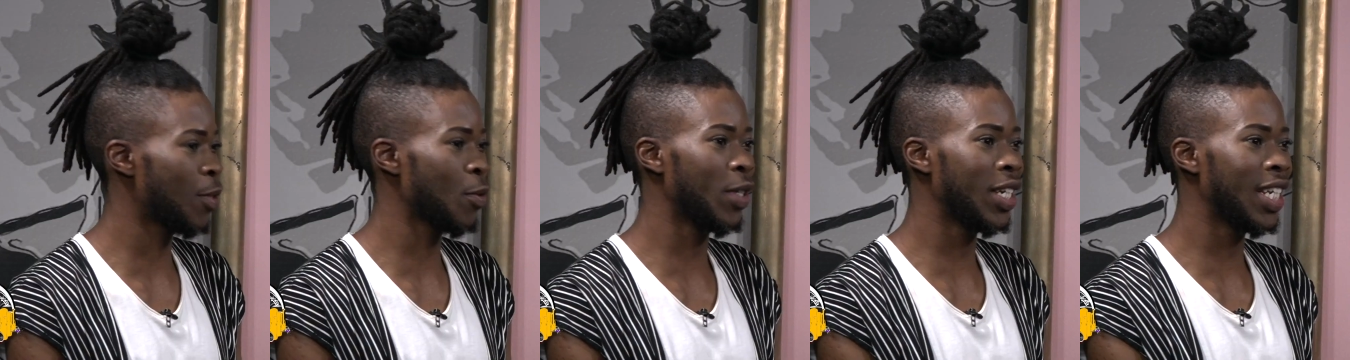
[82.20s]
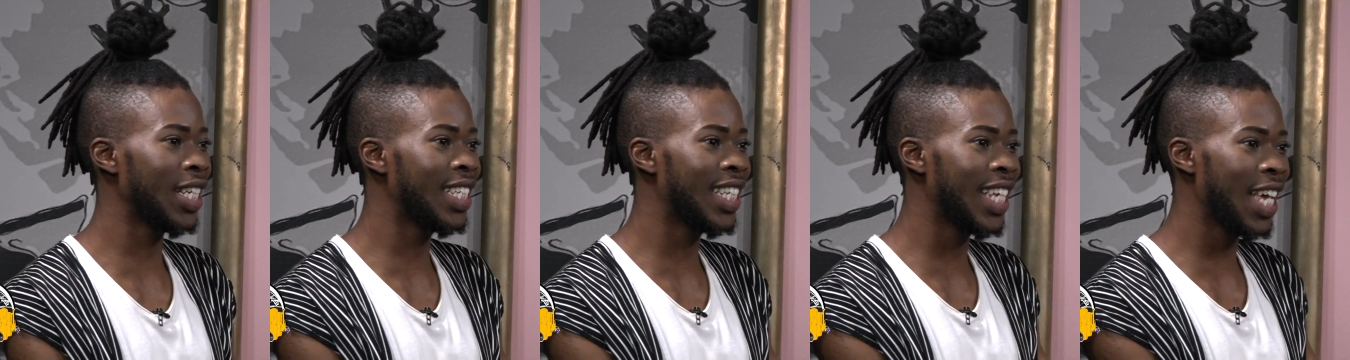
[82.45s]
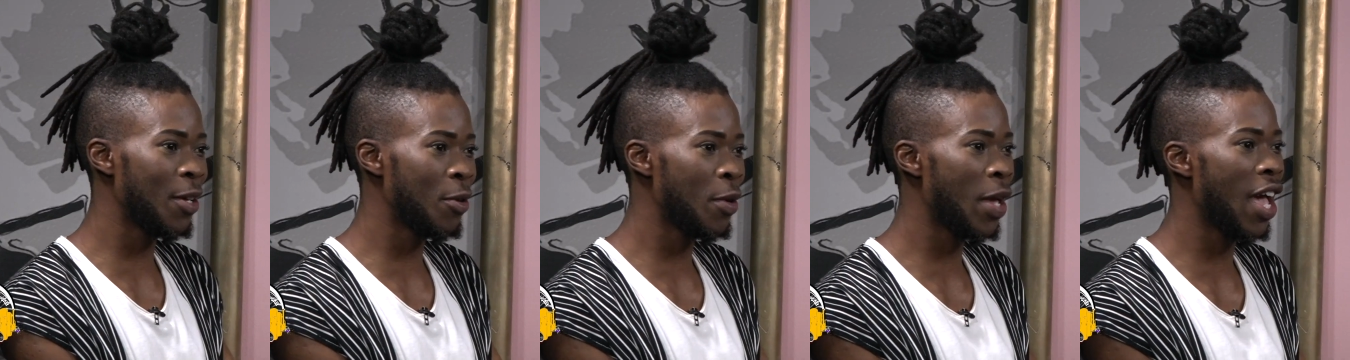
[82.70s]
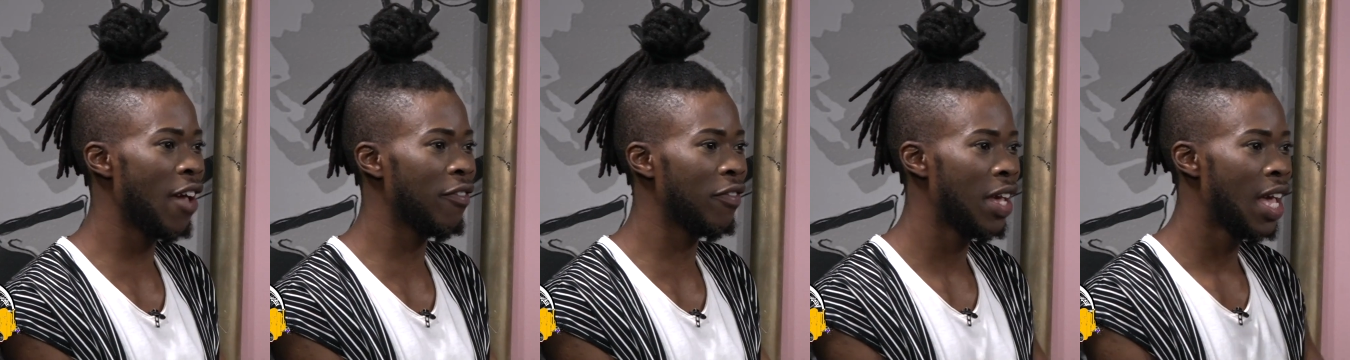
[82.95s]
well. And here you
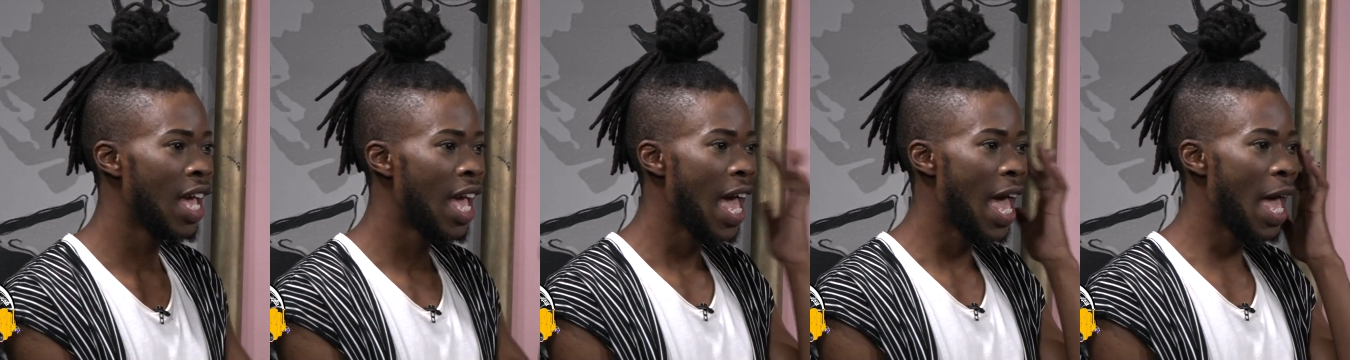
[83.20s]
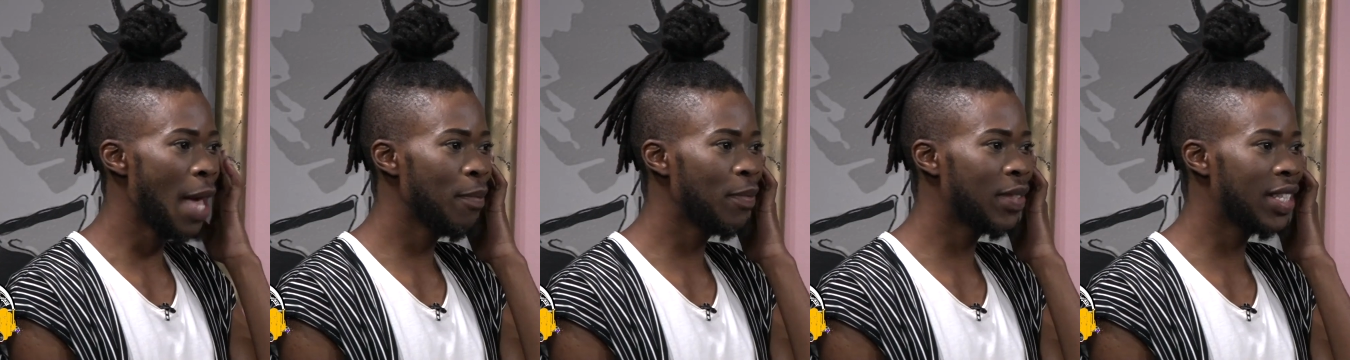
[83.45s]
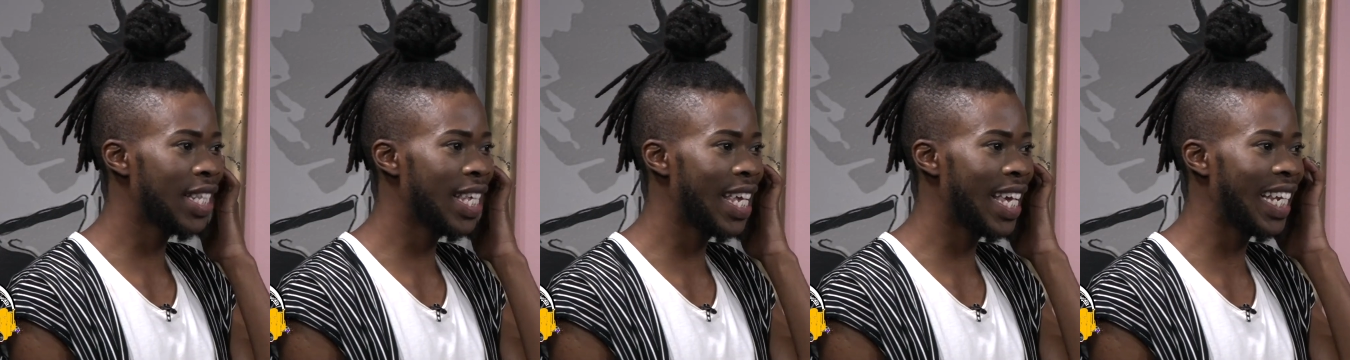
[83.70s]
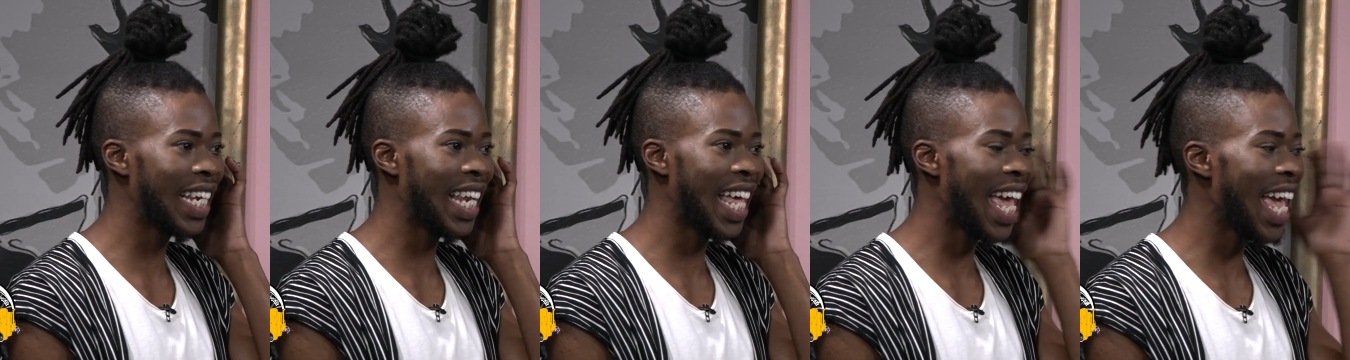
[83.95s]
have
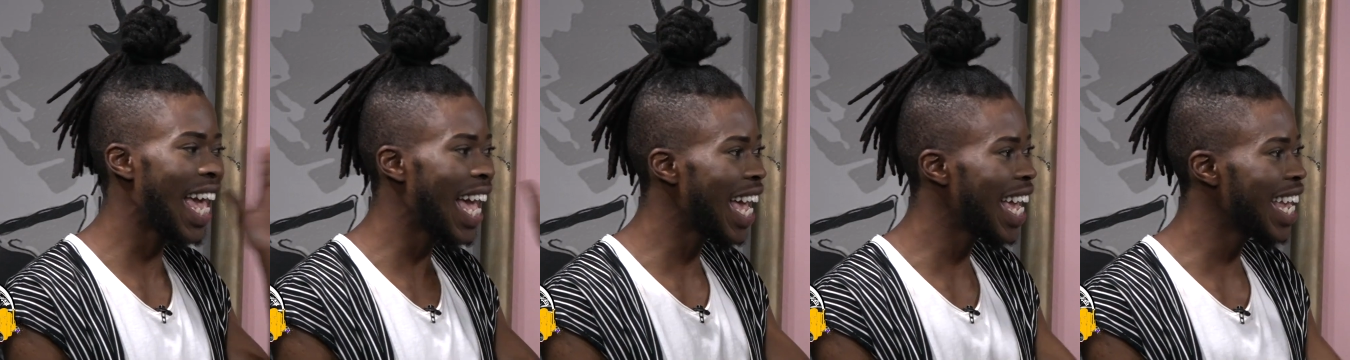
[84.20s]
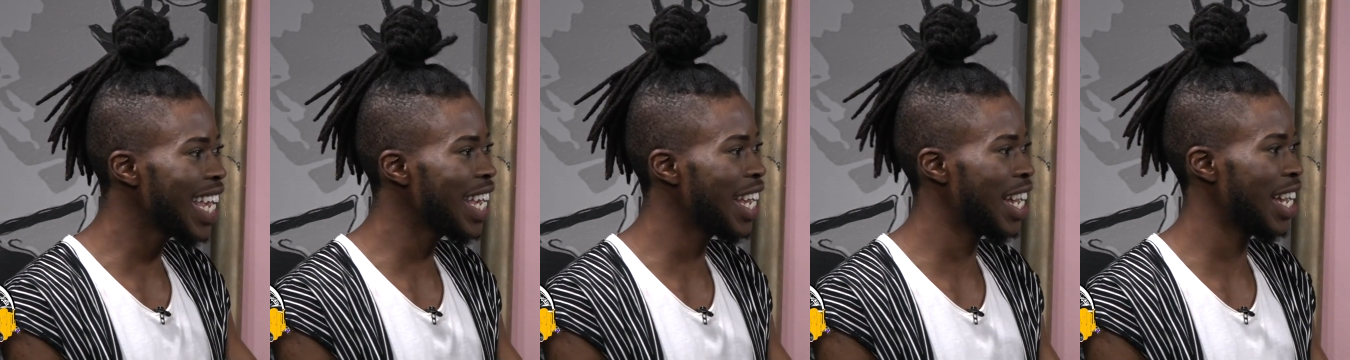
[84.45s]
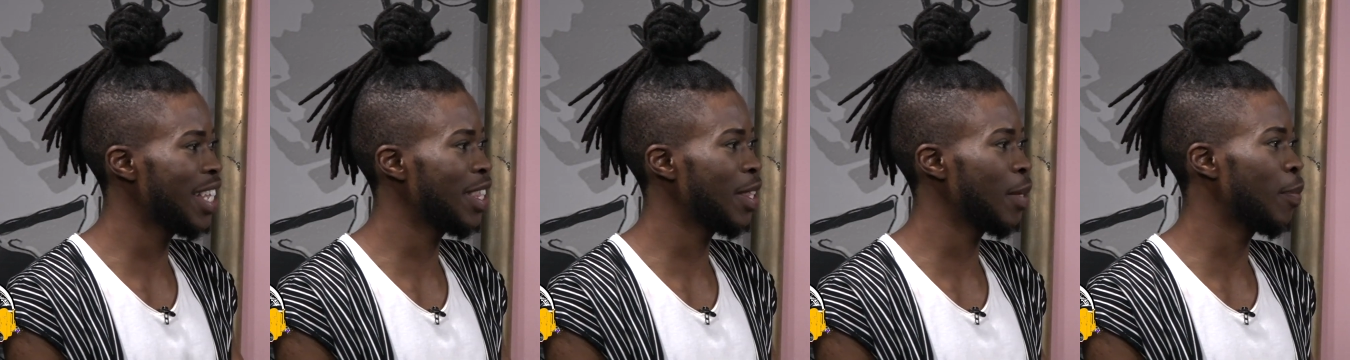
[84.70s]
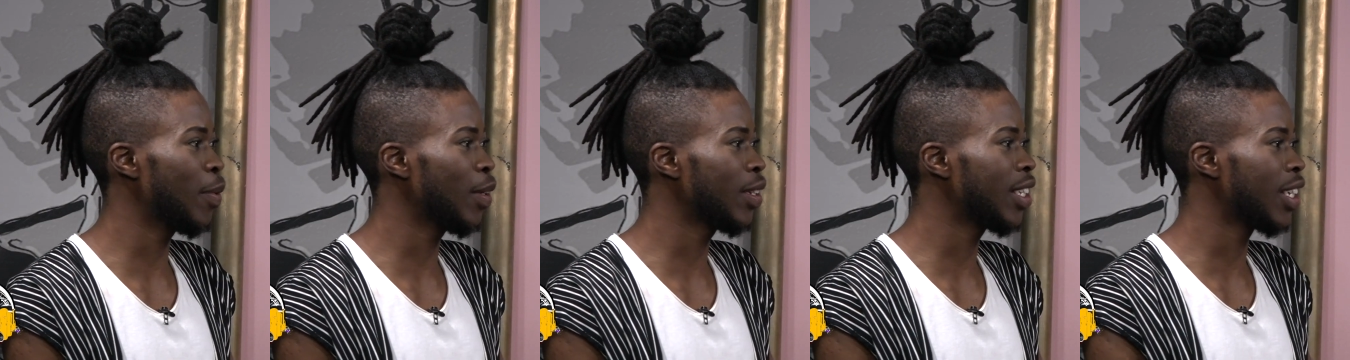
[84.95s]
MCLA in the
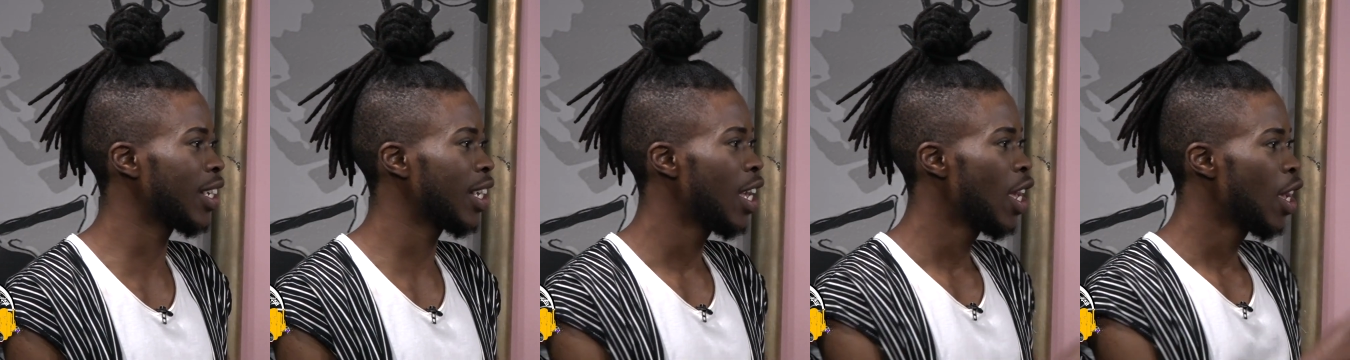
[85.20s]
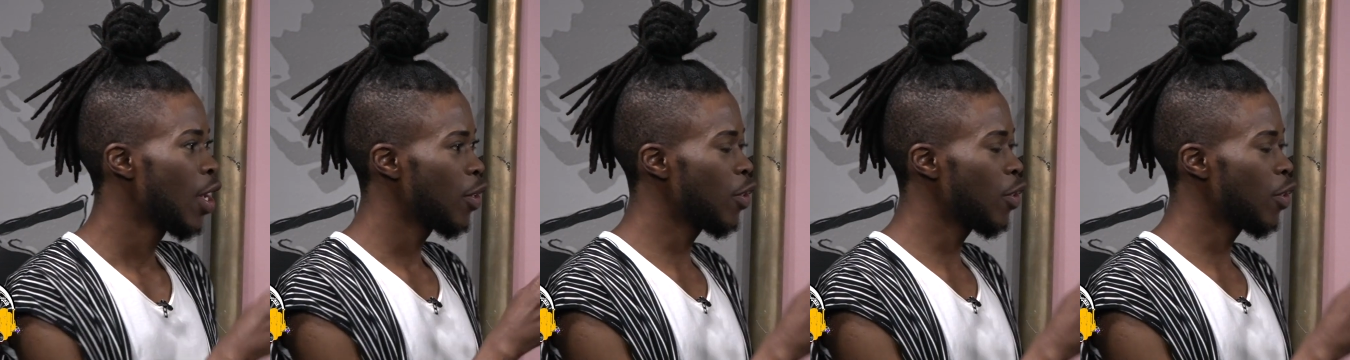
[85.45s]
building.